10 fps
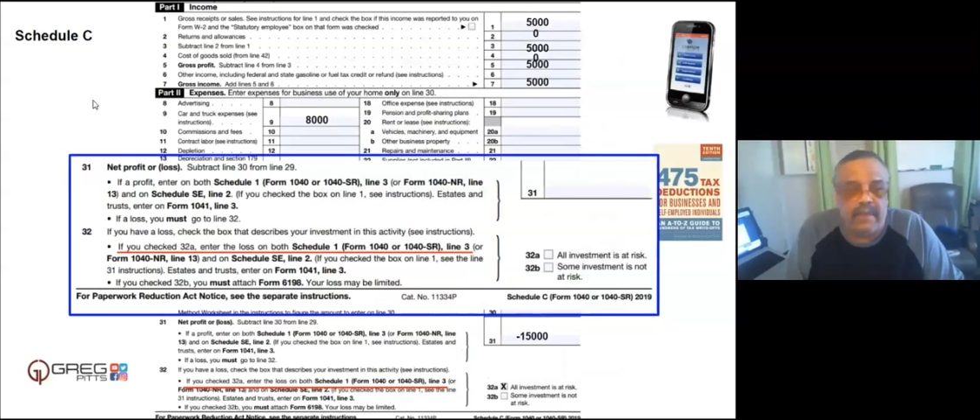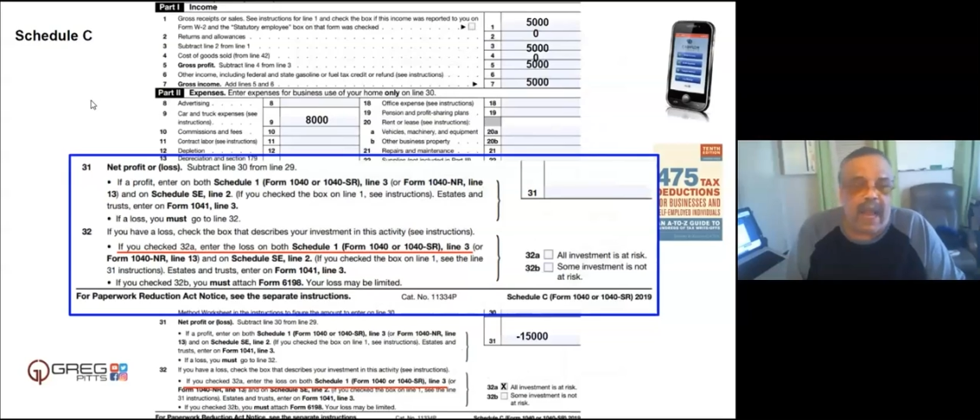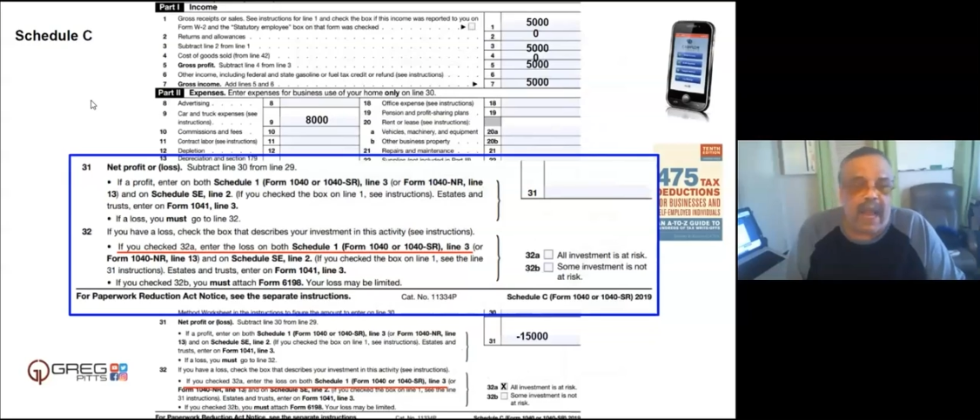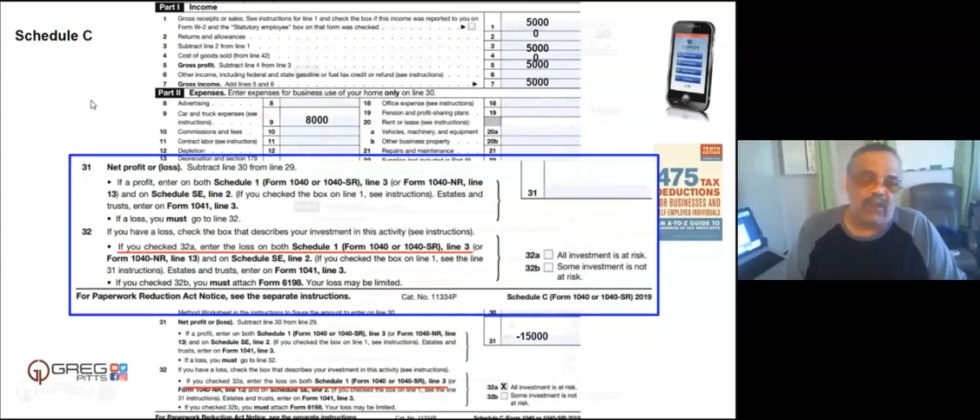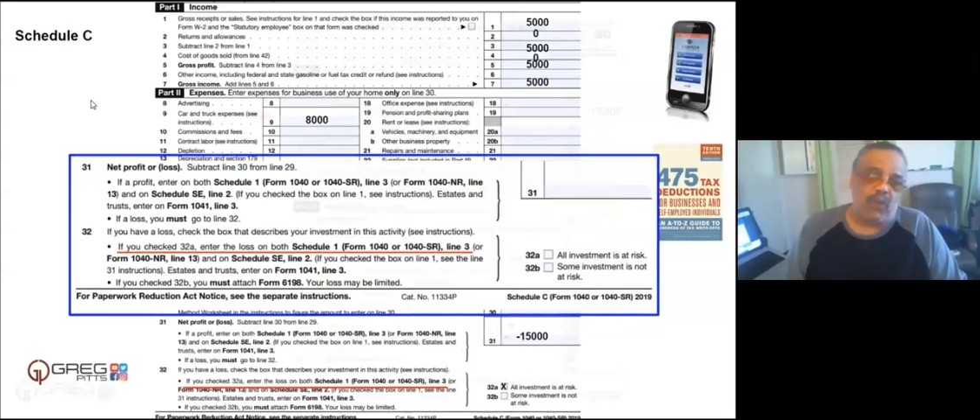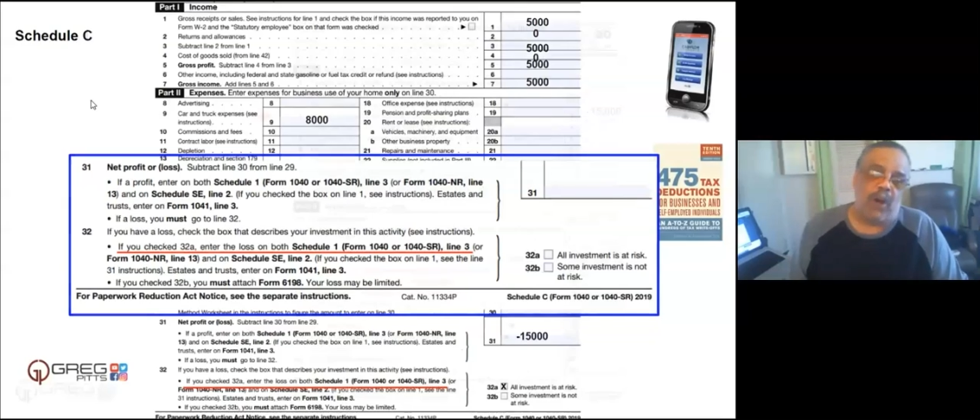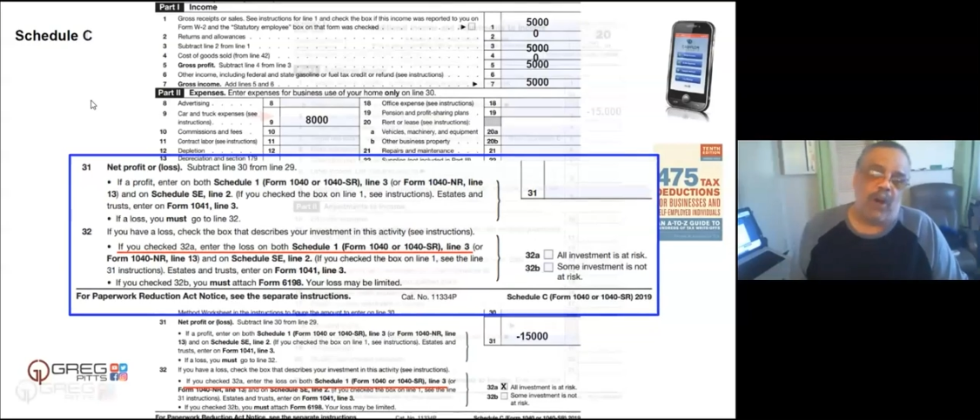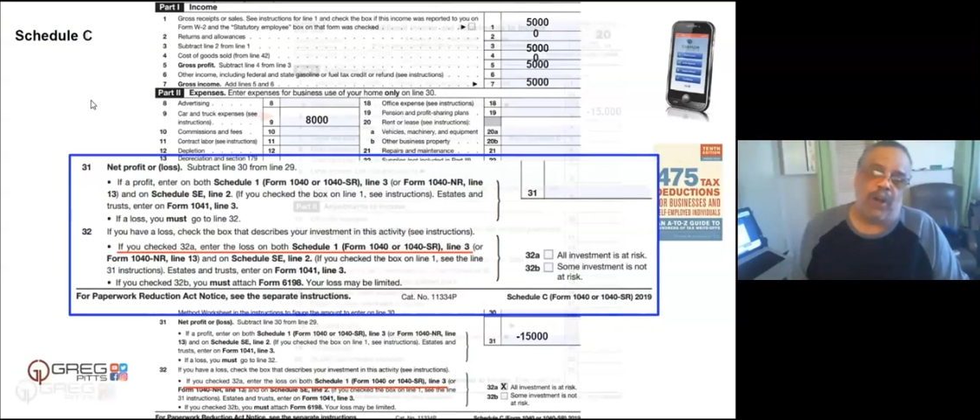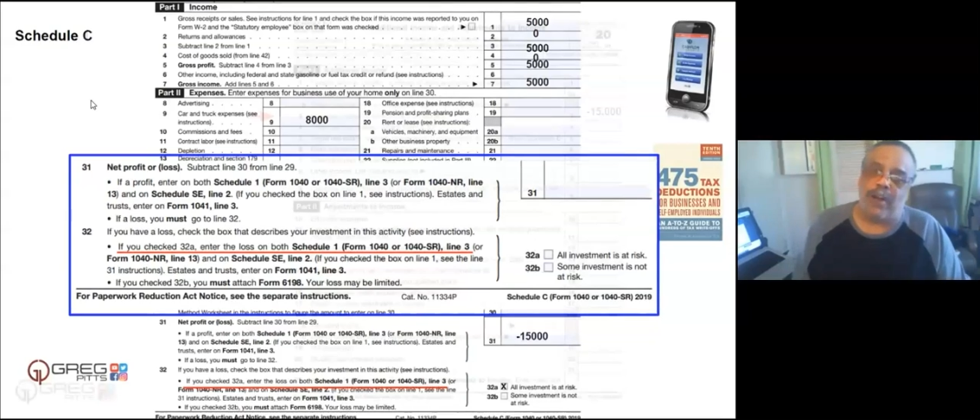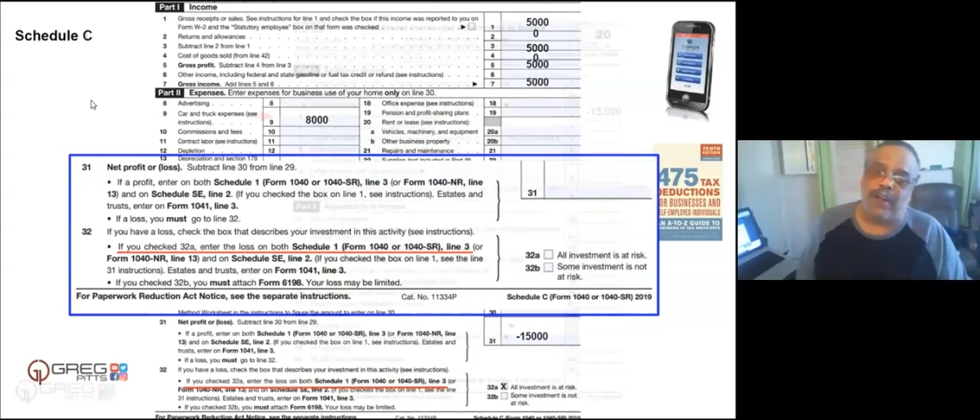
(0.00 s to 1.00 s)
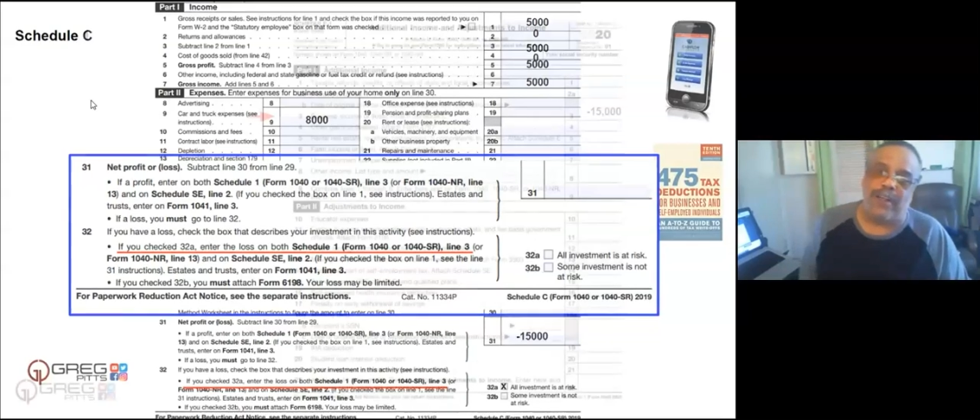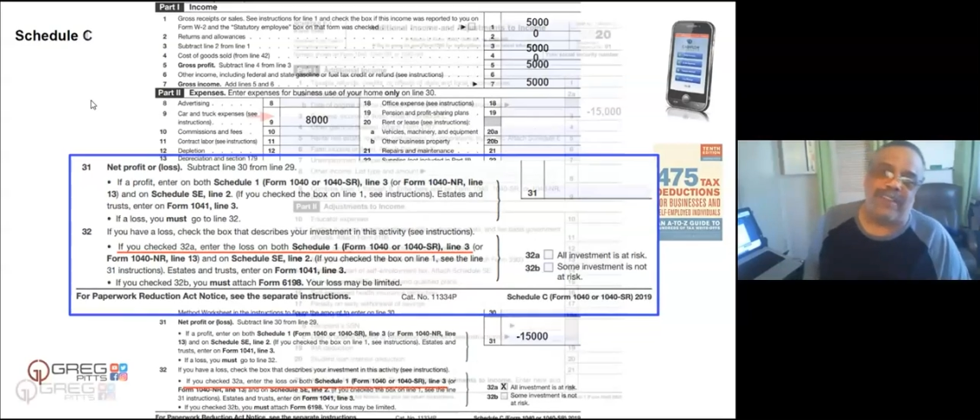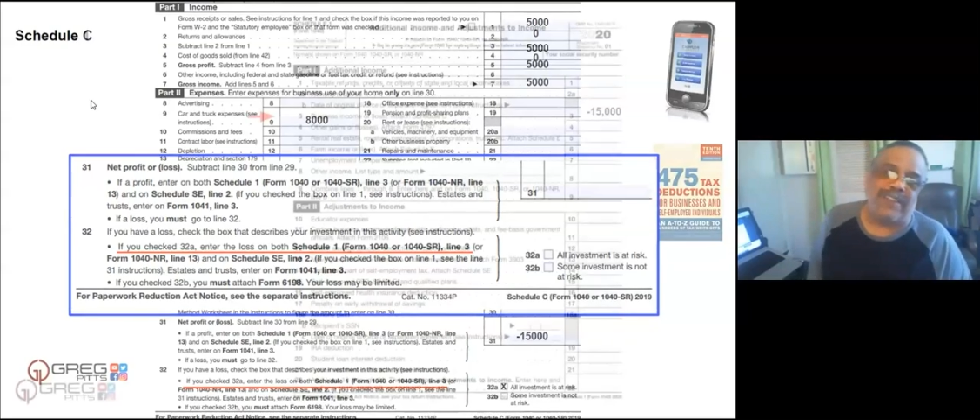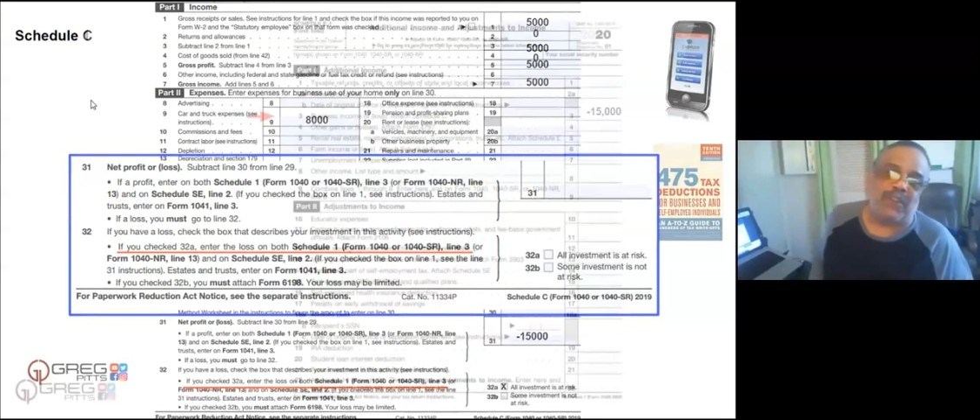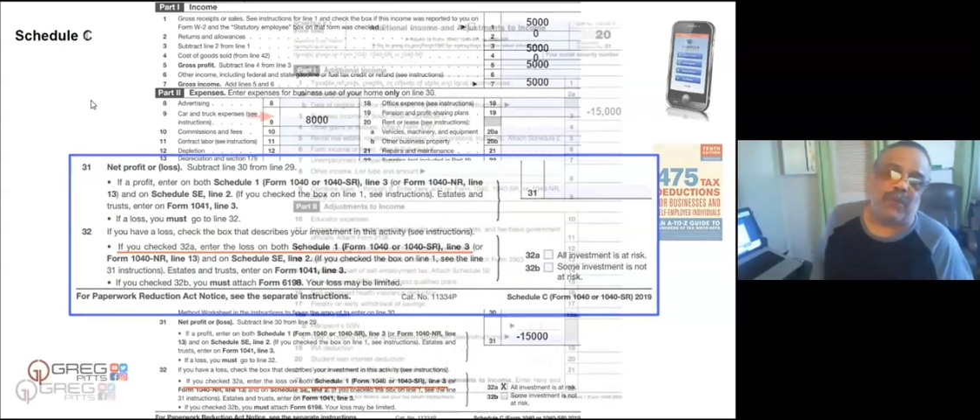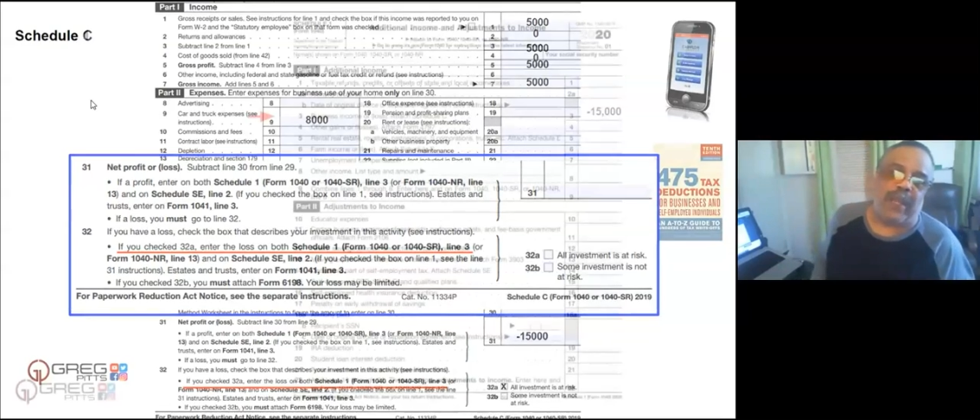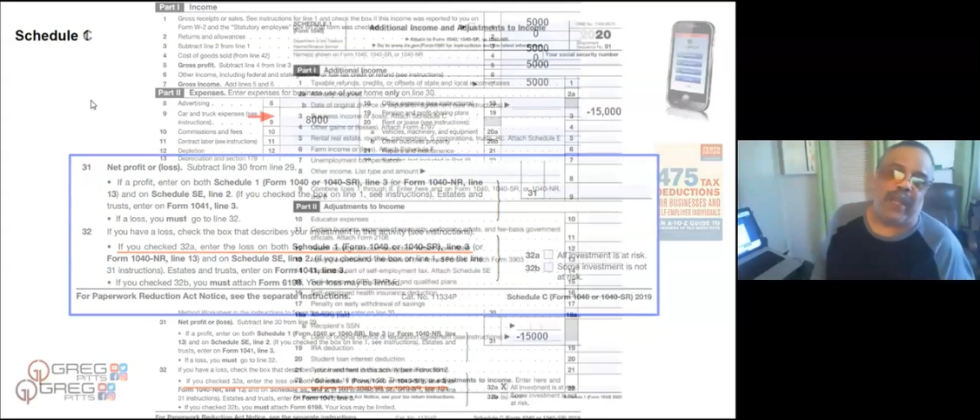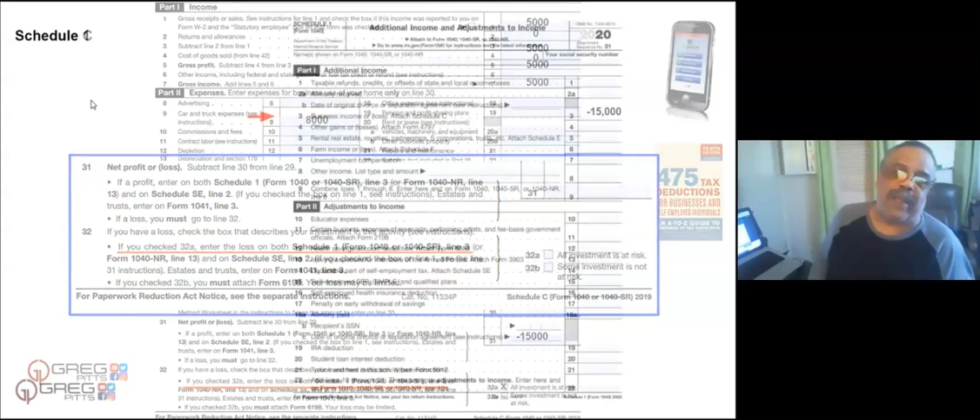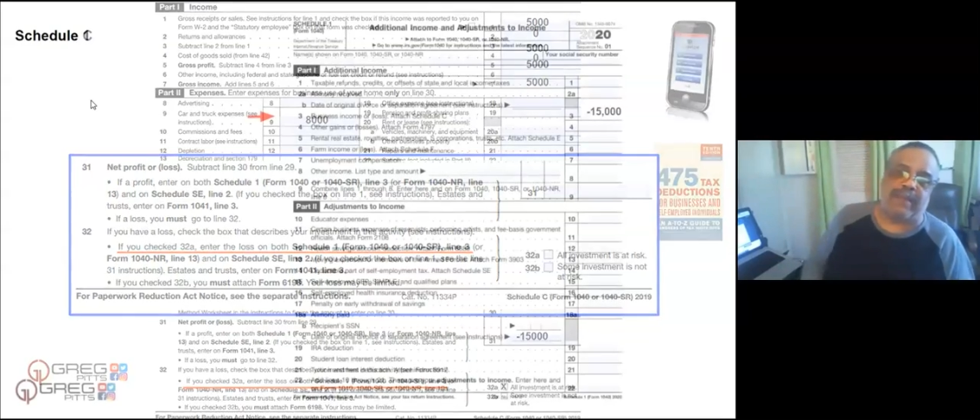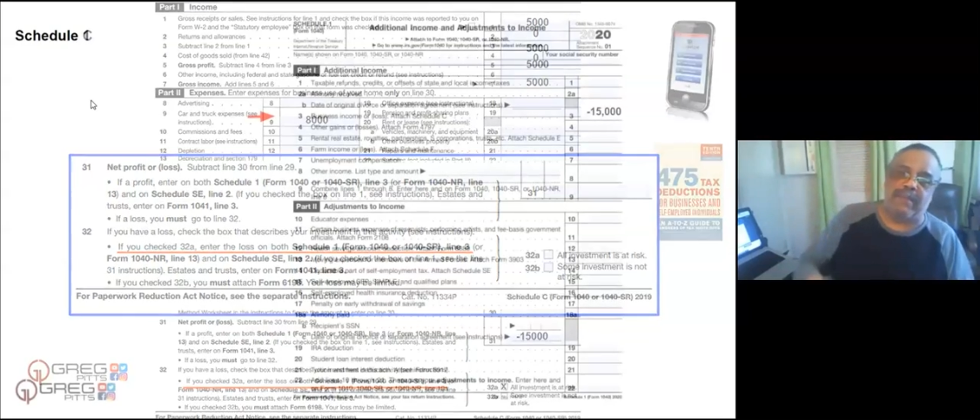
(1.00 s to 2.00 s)
I was working on this week
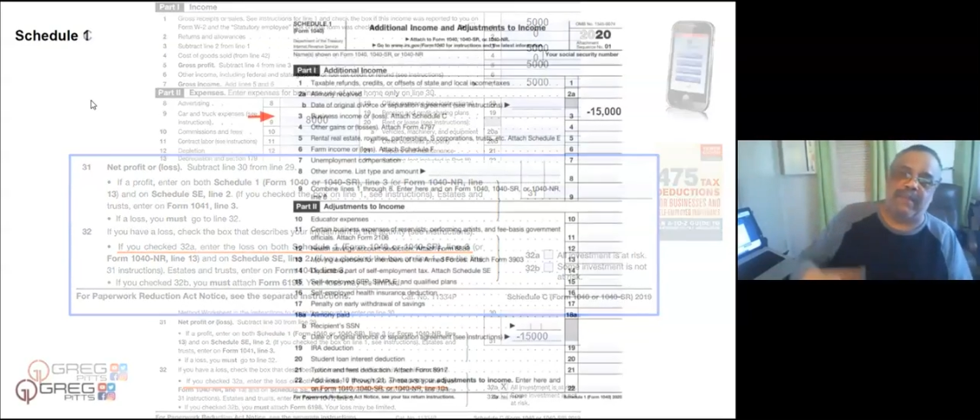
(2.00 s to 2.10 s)
and